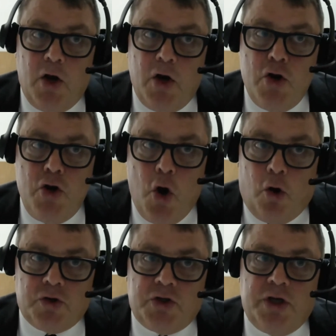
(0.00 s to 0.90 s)

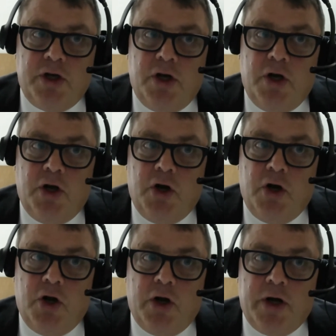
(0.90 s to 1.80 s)
not
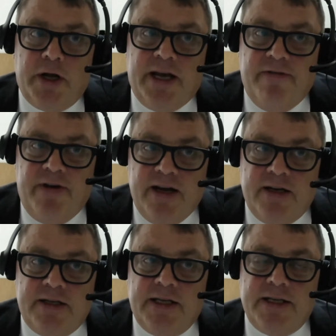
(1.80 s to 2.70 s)
give
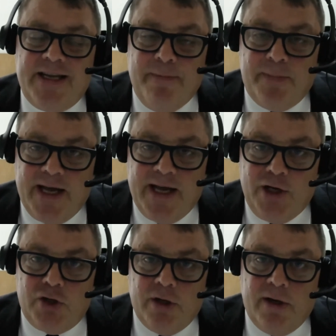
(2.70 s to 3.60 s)
in to the
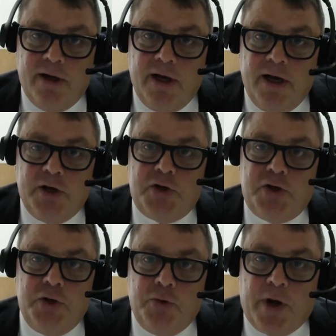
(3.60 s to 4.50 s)
temptation
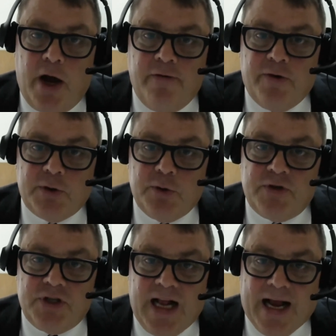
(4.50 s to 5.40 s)
to go for a sort
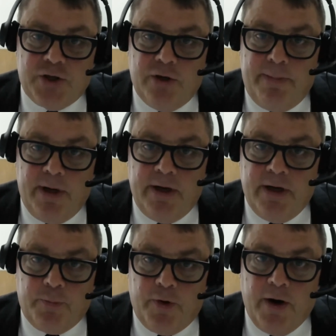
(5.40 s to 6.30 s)
of slash and burn
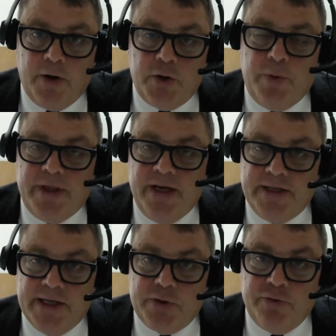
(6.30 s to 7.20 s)
approach with
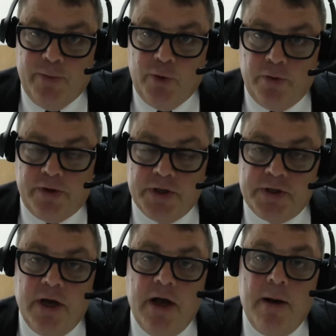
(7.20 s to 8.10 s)
these interim
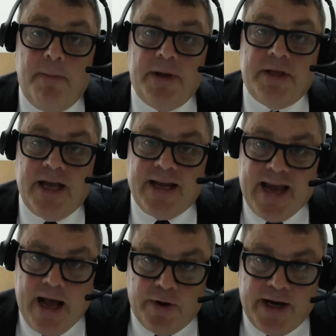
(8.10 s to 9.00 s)
orders, but that they
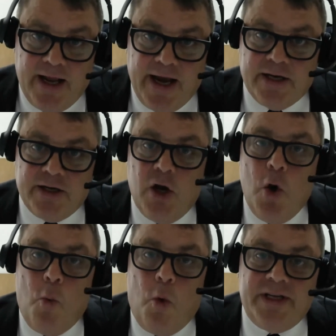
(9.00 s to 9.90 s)
calculate
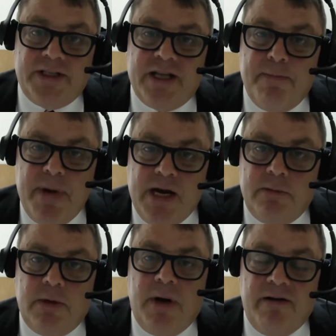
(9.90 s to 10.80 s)
what is the
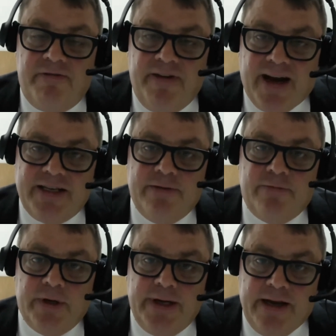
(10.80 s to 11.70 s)
minimum effective
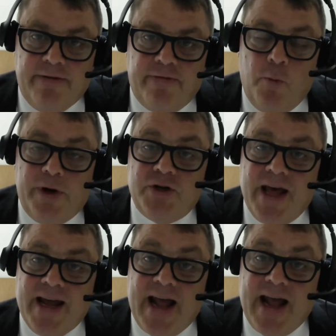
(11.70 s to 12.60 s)
relief which
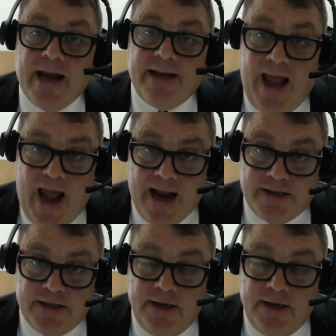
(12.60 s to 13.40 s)
they can get,